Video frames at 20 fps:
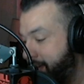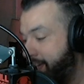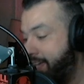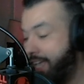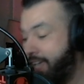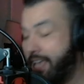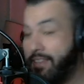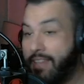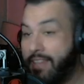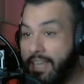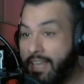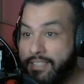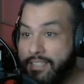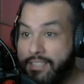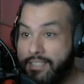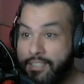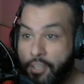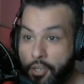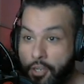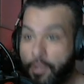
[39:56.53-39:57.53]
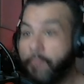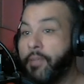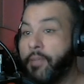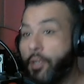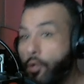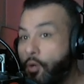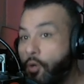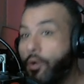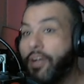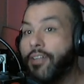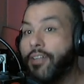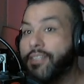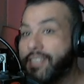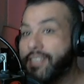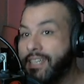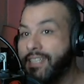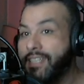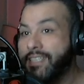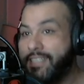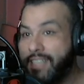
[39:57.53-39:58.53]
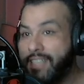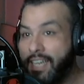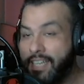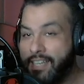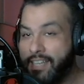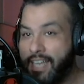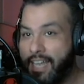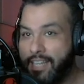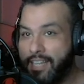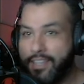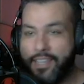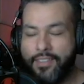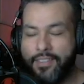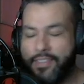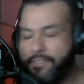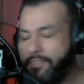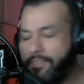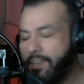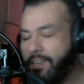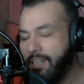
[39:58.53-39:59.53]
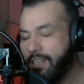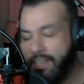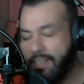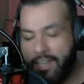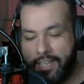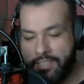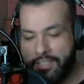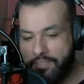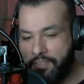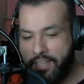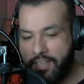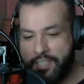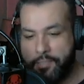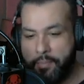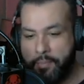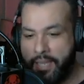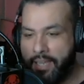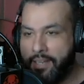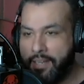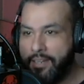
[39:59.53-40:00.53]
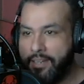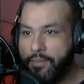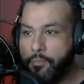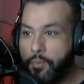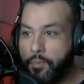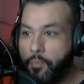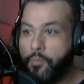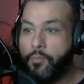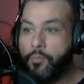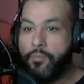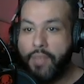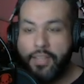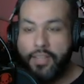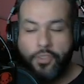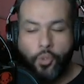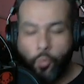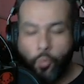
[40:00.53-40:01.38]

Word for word: and that's uh, i mean who else can say that the the fucking ozzfest man the